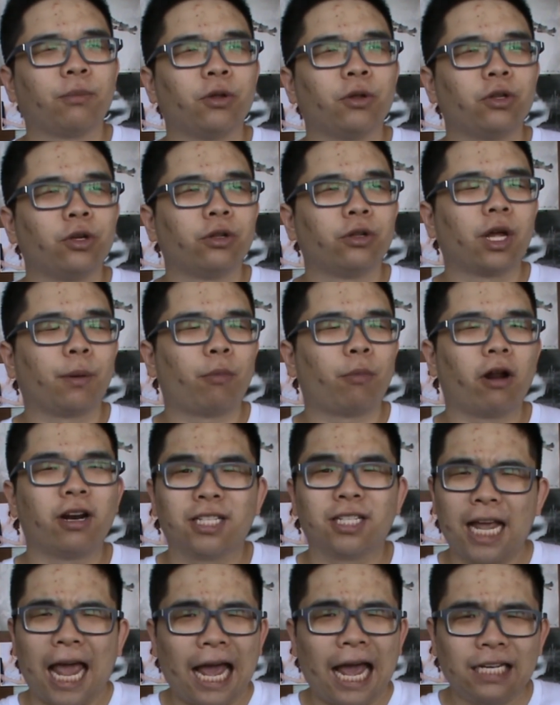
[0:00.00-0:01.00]
from the dude that
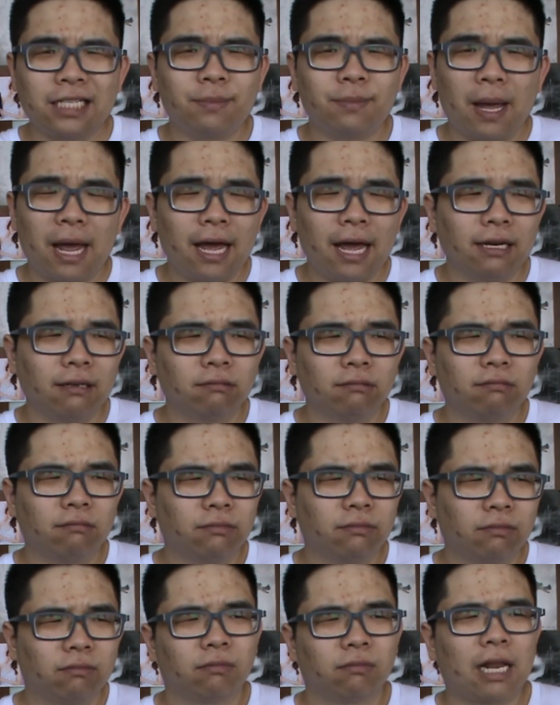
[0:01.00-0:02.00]
brought us X-Men
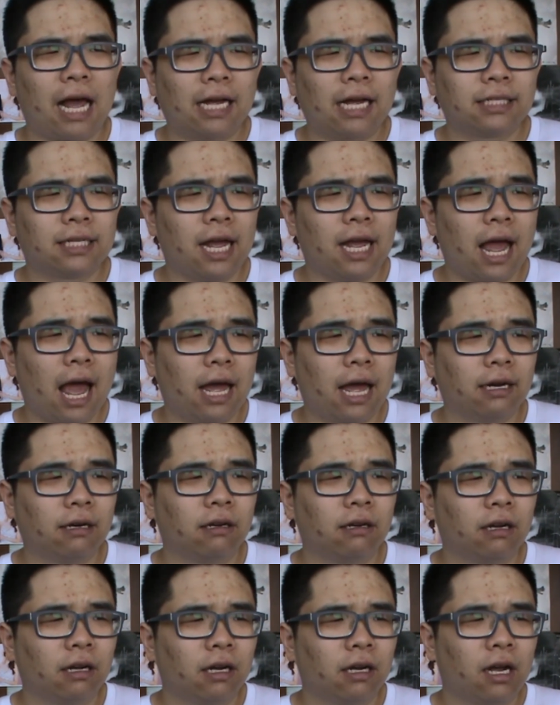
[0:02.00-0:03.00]
Last Stand?